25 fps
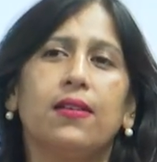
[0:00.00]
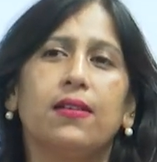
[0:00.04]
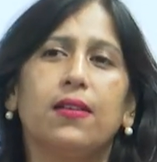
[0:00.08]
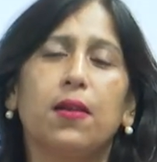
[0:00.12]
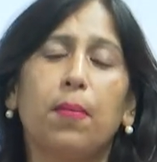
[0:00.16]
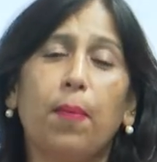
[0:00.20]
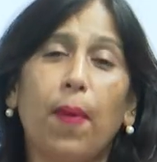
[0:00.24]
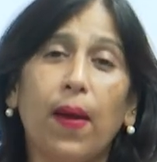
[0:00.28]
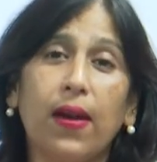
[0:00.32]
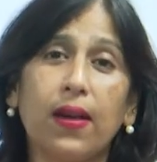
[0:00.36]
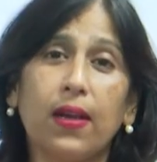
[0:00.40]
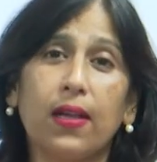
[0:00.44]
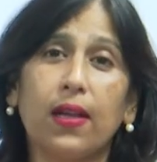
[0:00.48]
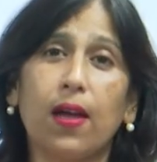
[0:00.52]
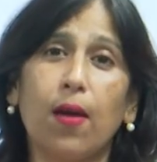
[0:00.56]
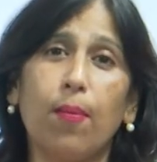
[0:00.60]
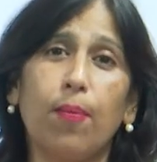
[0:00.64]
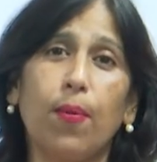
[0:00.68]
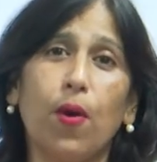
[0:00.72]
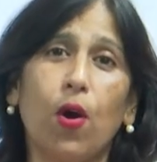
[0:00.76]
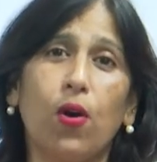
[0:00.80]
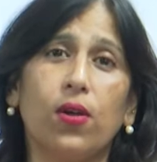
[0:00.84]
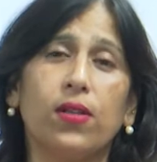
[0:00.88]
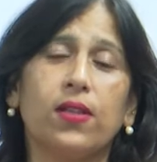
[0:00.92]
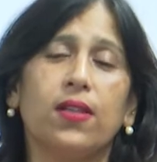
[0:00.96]
depending
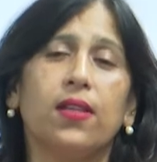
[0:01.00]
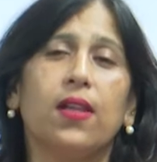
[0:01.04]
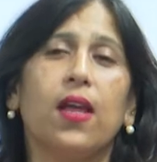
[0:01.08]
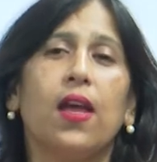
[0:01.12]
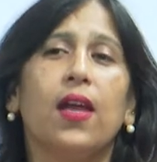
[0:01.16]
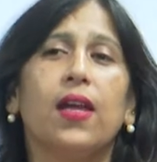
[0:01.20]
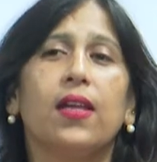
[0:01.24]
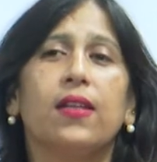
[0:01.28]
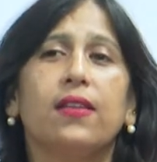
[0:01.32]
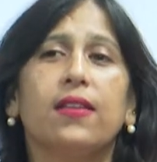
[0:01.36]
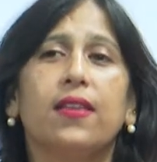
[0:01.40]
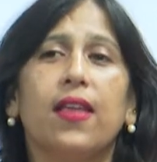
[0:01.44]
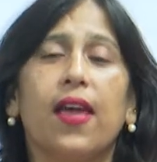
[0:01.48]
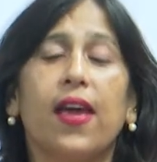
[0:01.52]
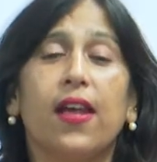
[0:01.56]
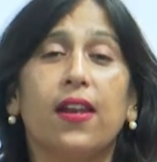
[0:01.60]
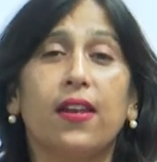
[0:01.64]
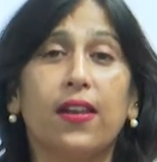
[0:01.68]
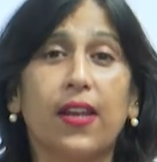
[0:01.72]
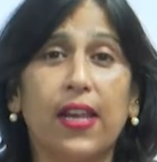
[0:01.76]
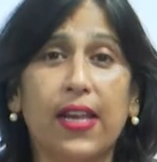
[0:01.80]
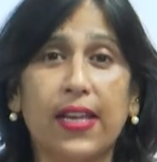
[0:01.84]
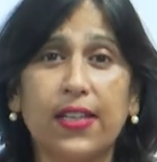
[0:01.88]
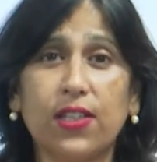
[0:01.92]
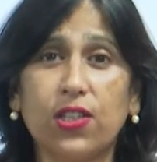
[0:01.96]
upon their
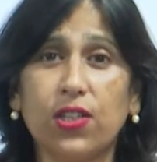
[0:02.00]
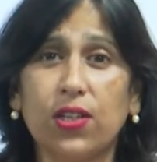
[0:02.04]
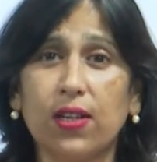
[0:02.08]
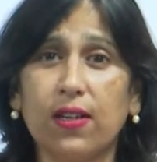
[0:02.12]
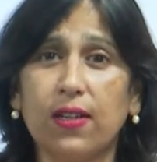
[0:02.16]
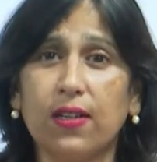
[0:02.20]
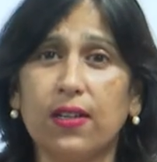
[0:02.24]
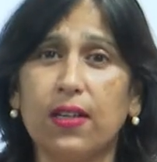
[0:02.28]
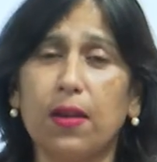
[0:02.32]
nature,